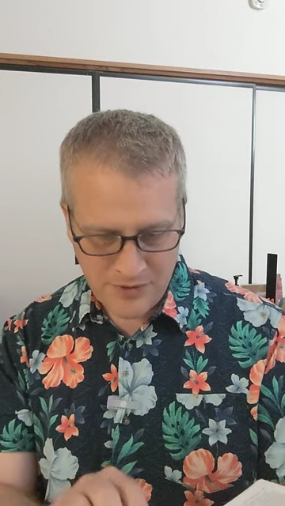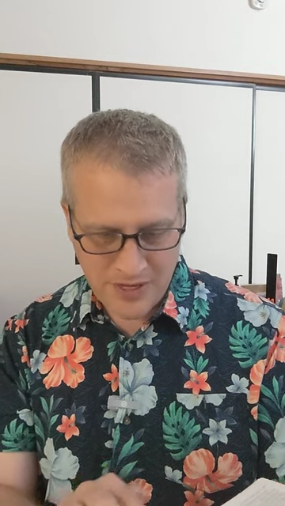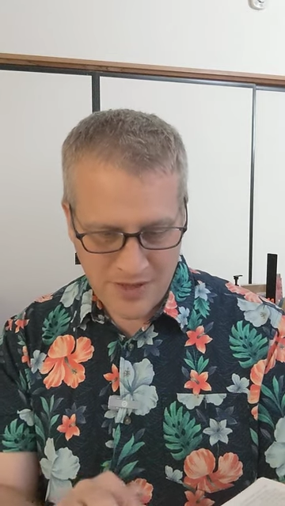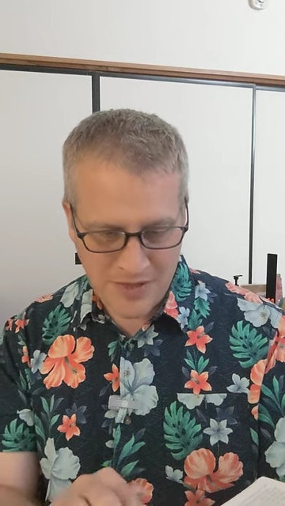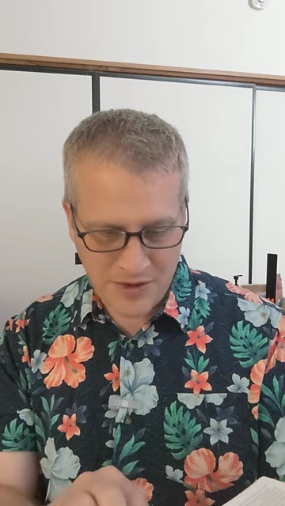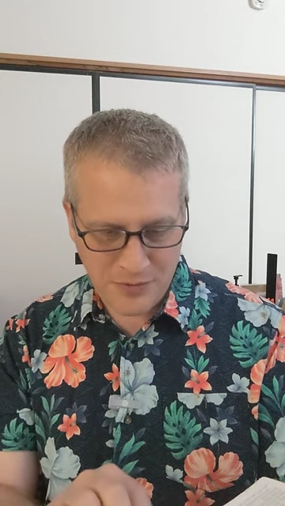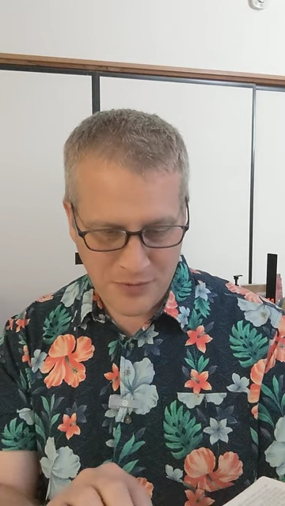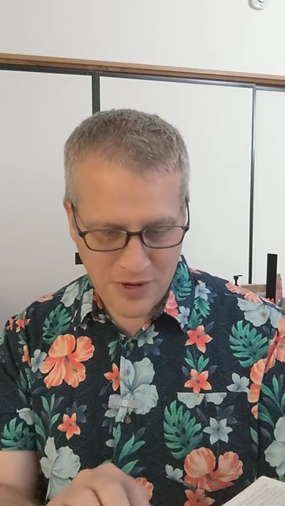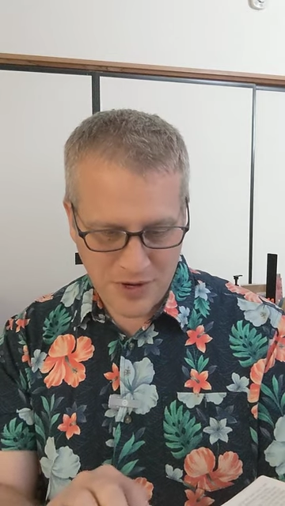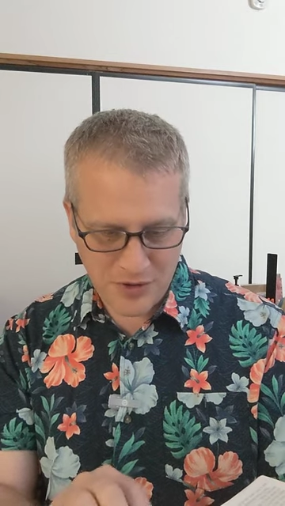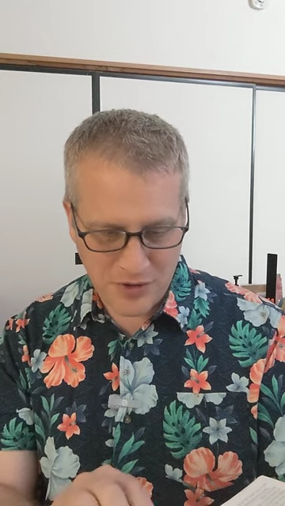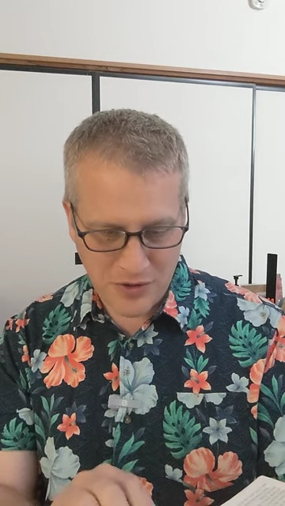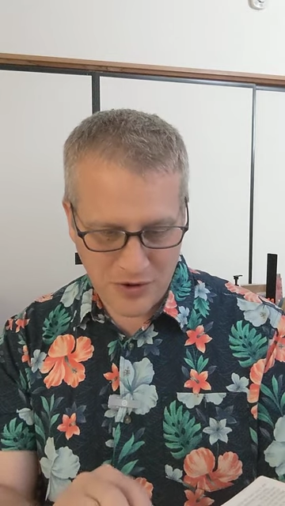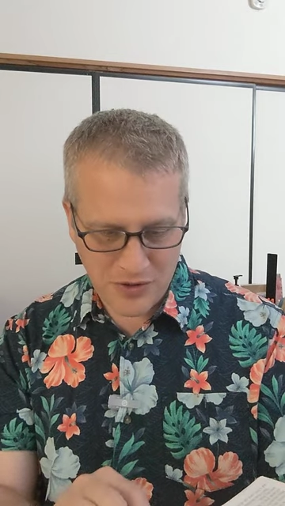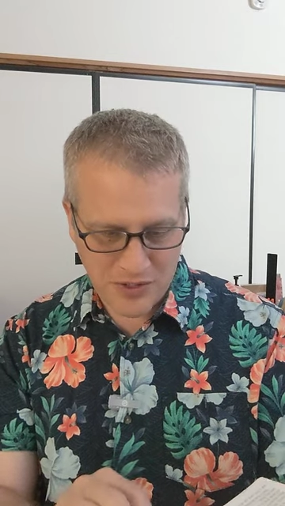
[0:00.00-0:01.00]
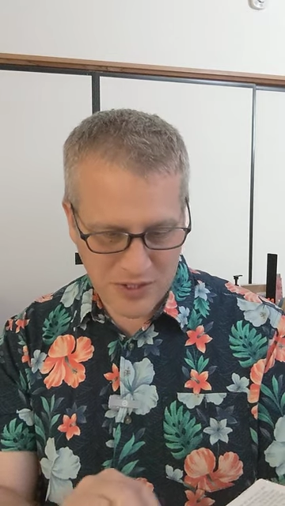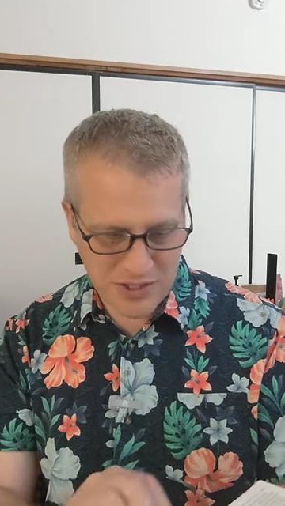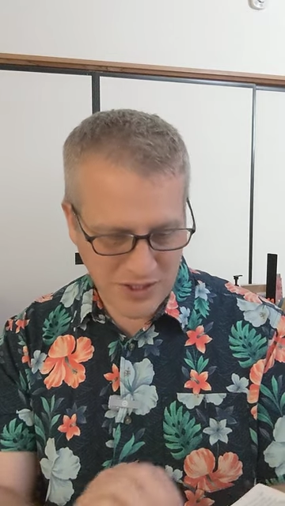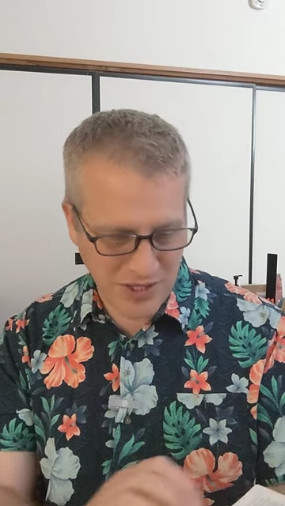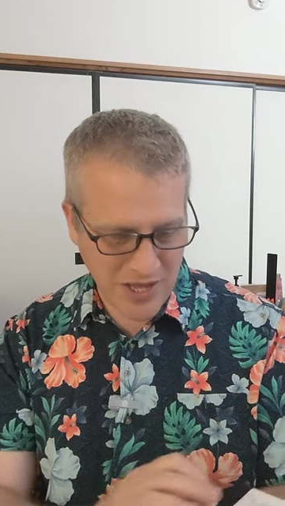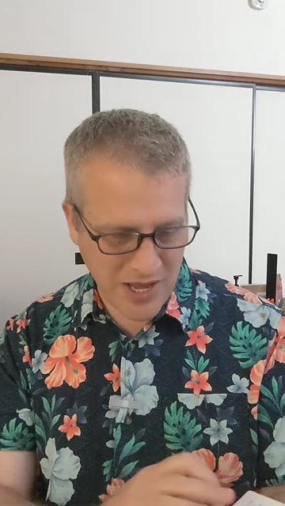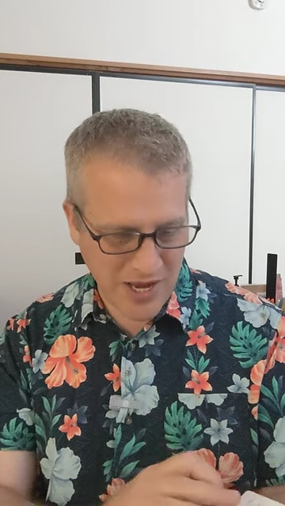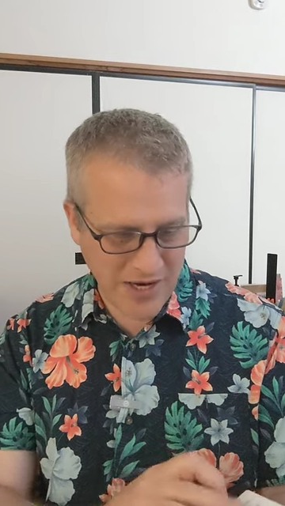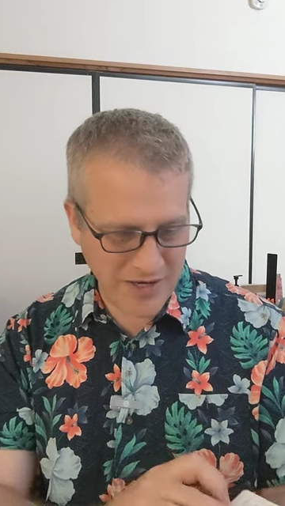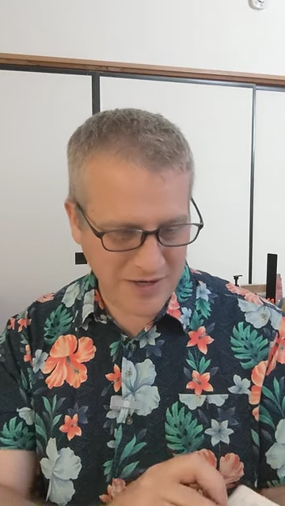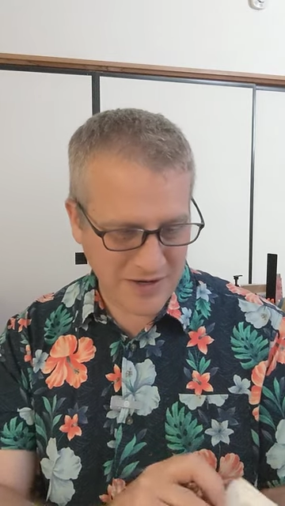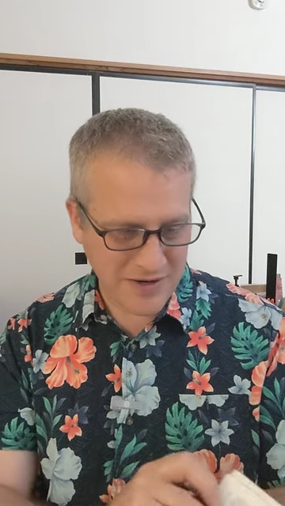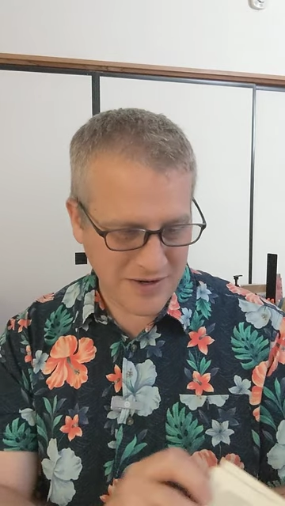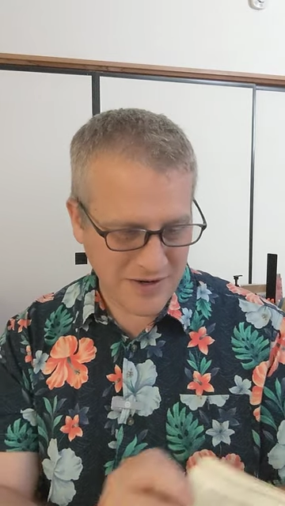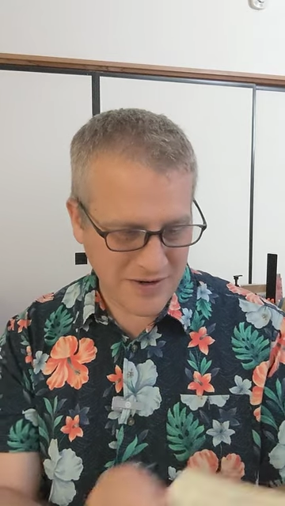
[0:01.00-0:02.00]
And then right along this
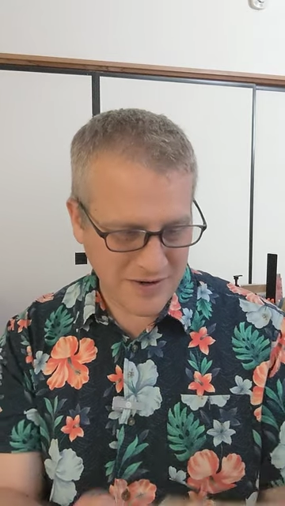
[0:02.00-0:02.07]
line,